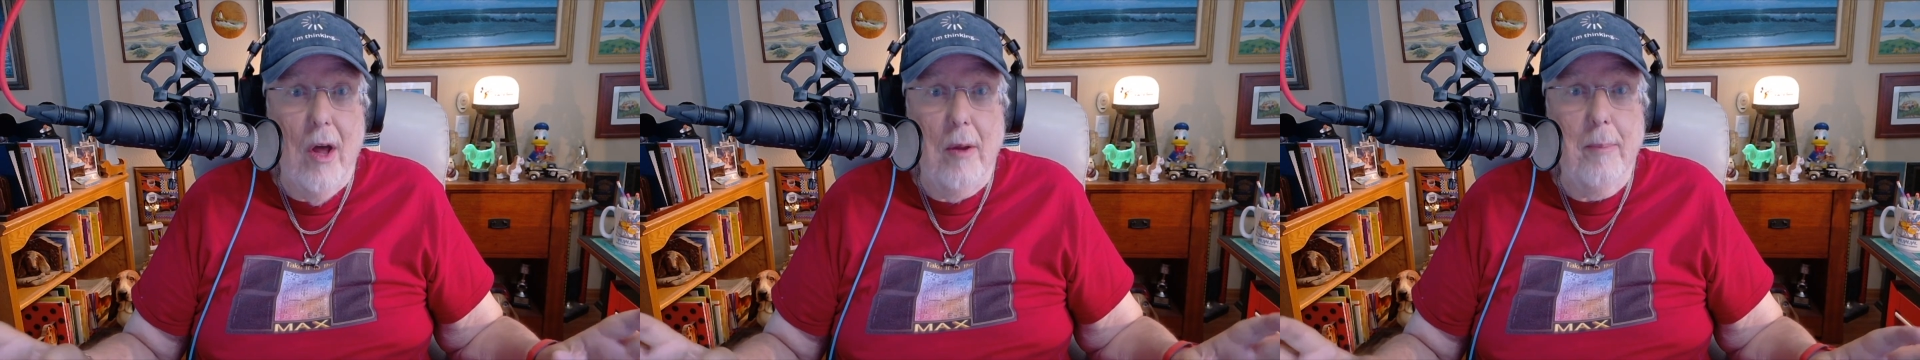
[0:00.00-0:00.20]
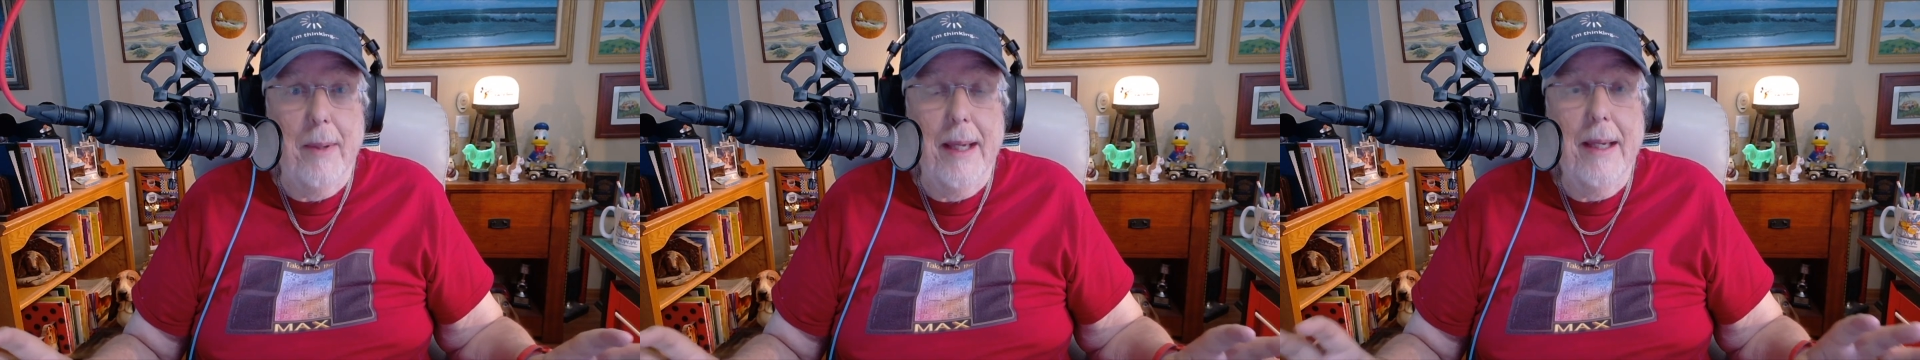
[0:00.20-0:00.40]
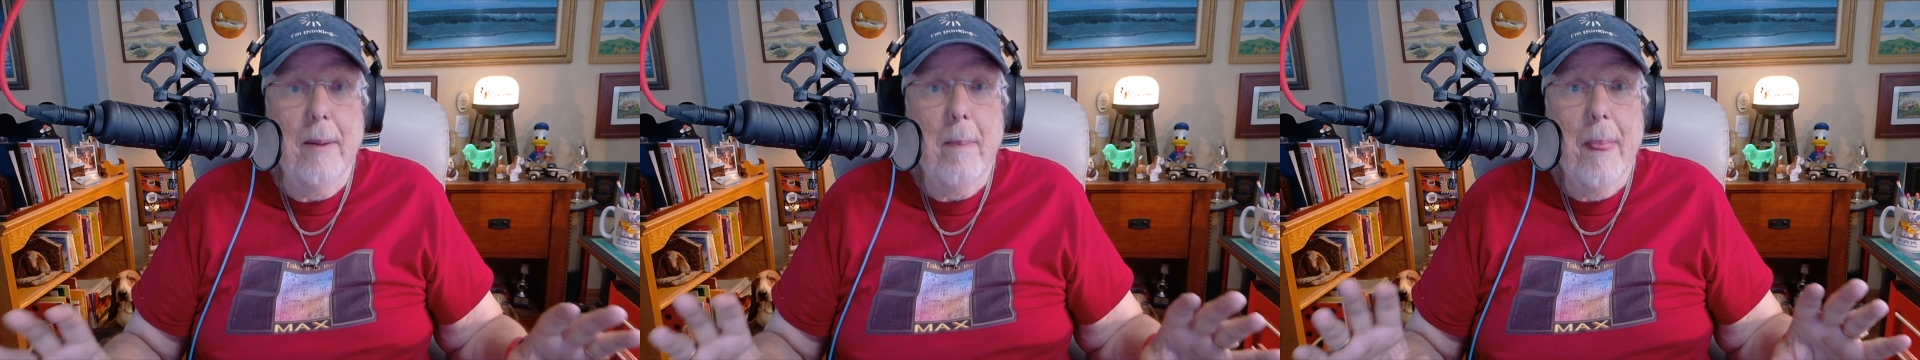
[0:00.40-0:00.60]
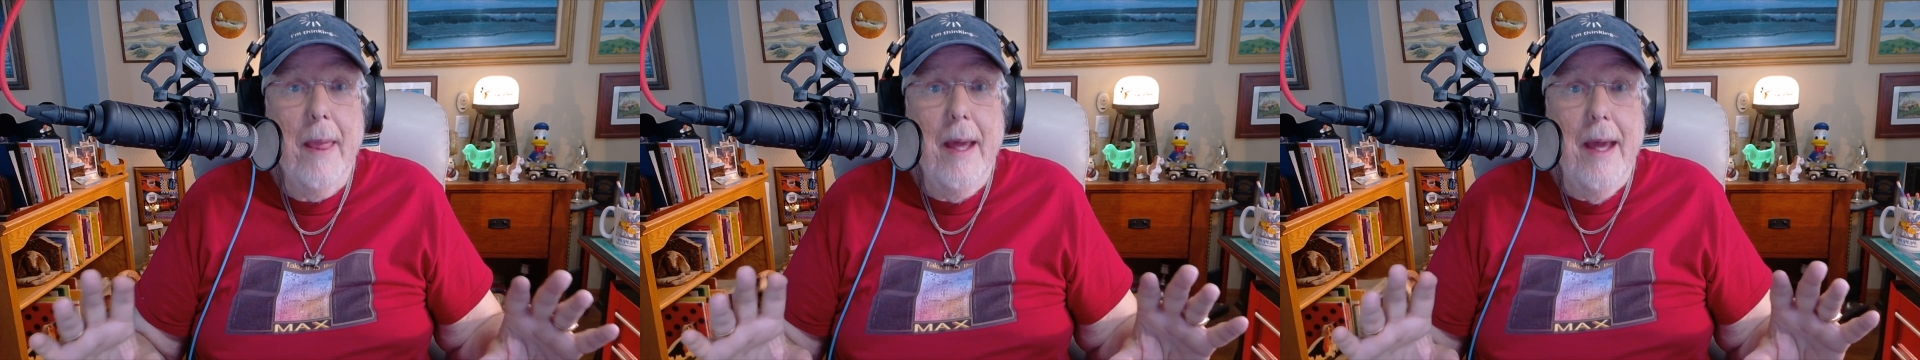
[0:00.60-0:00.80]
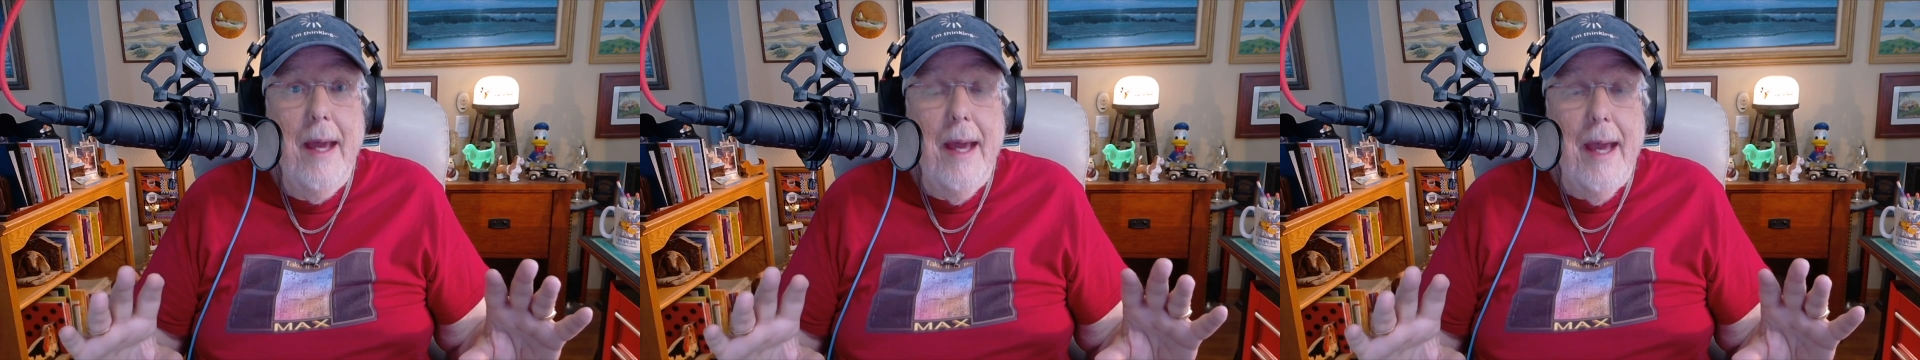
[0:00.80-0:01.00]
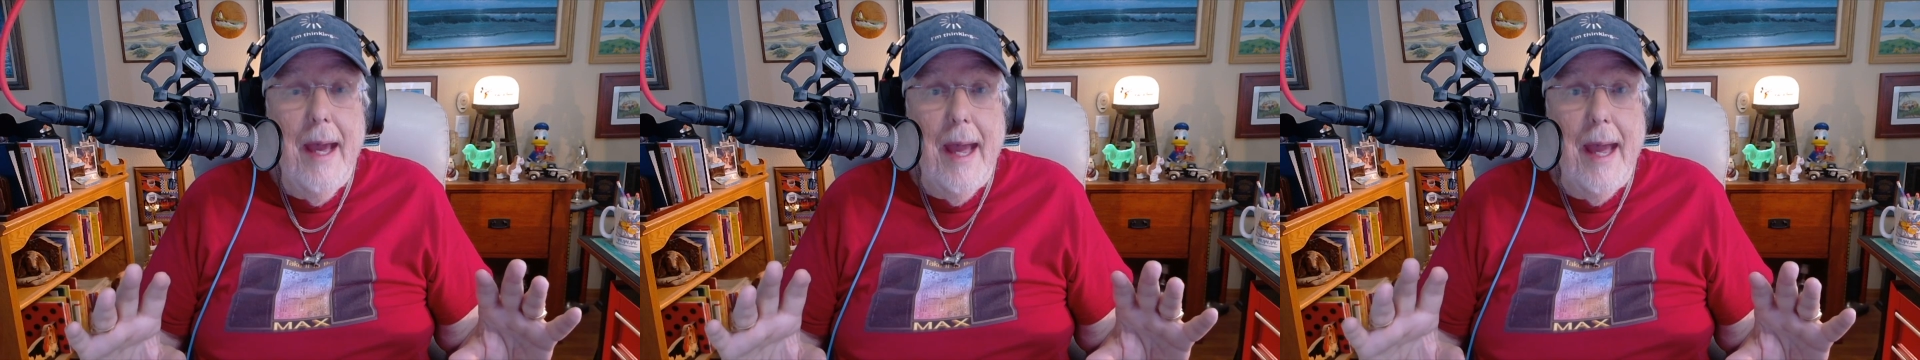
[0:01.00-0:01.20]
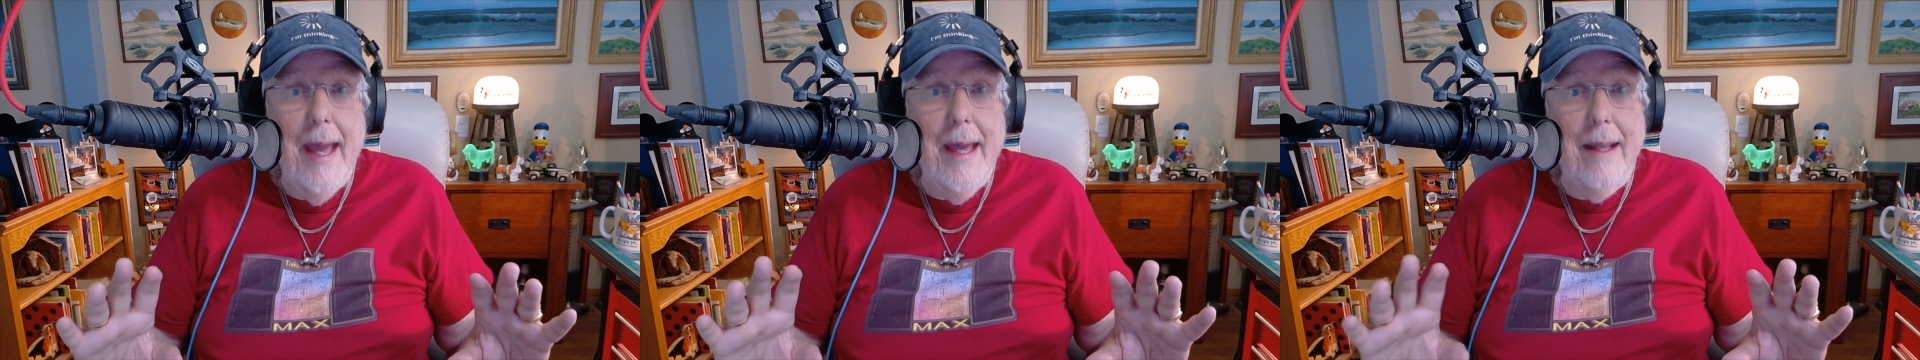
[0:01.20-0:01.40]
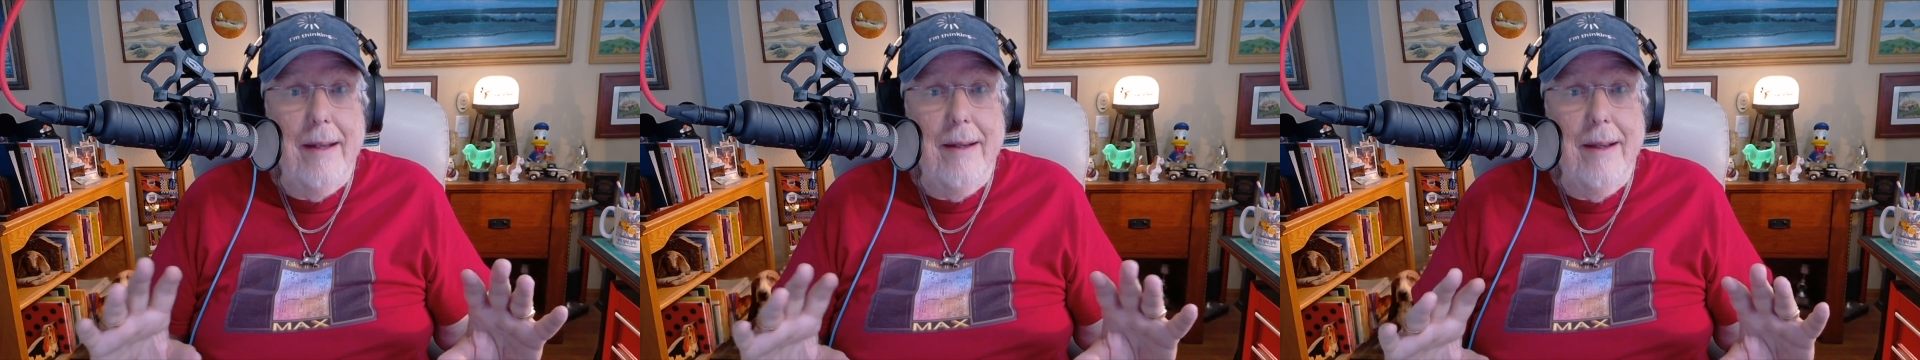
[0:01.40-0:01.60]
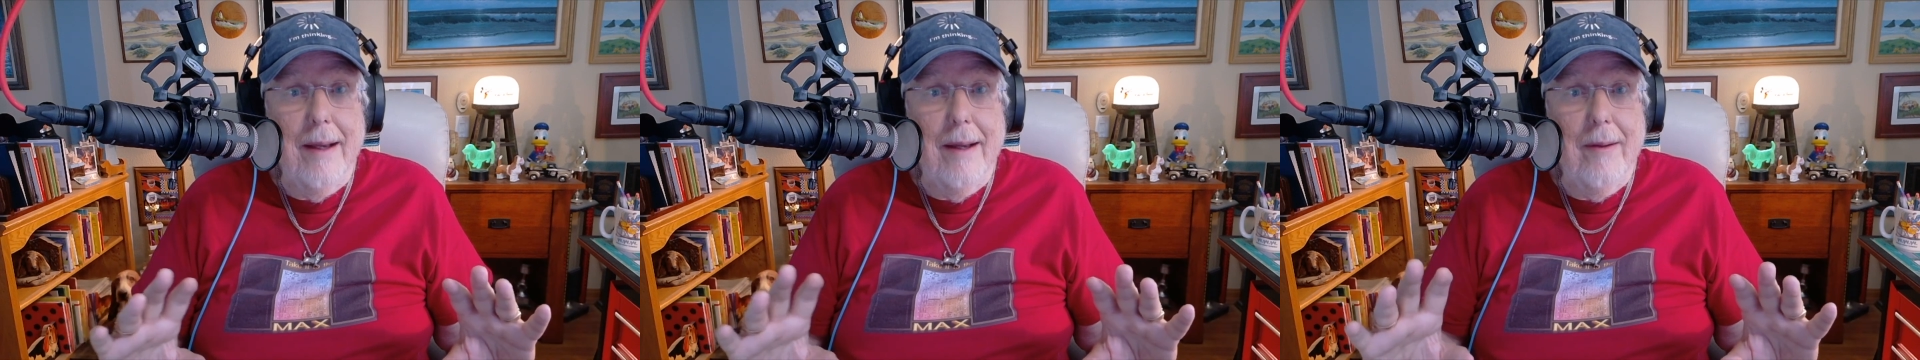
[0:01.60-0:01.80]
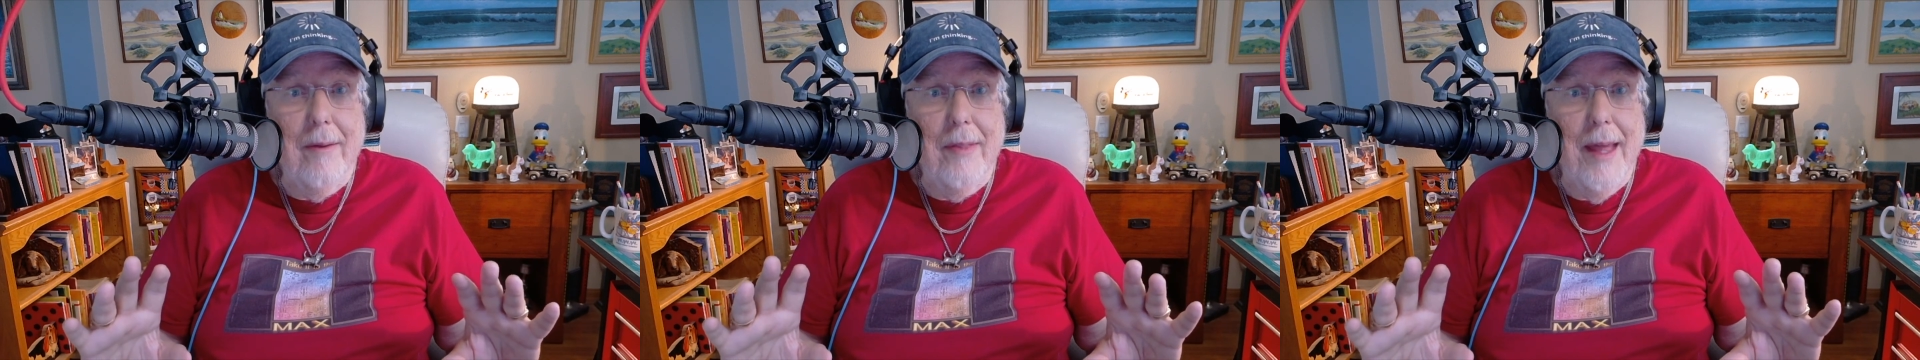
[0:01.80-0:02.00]
on me. And
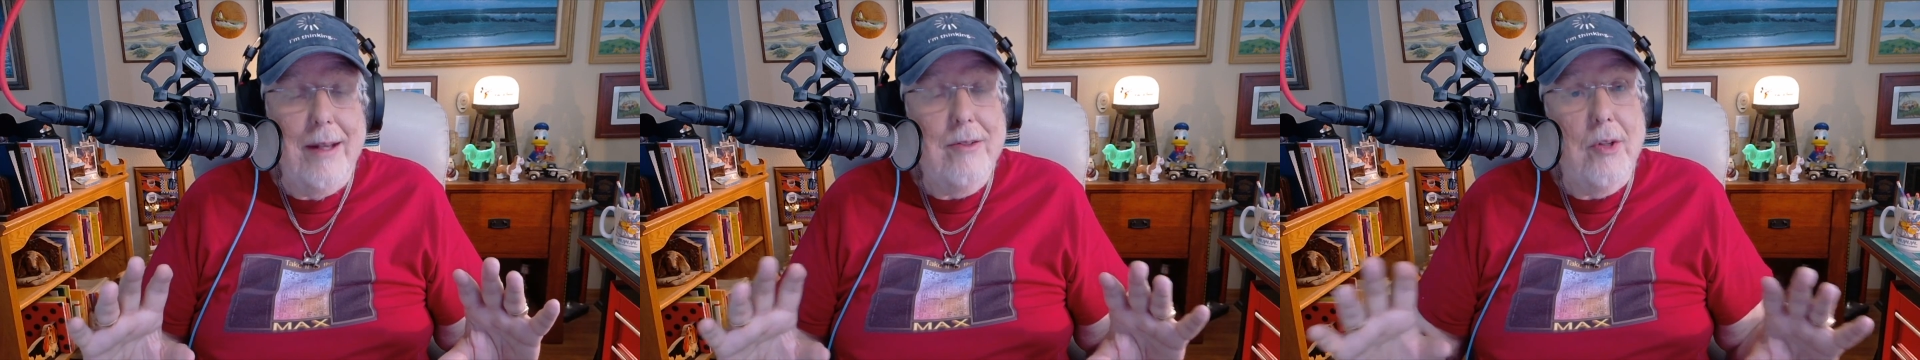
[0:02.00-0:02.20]
that's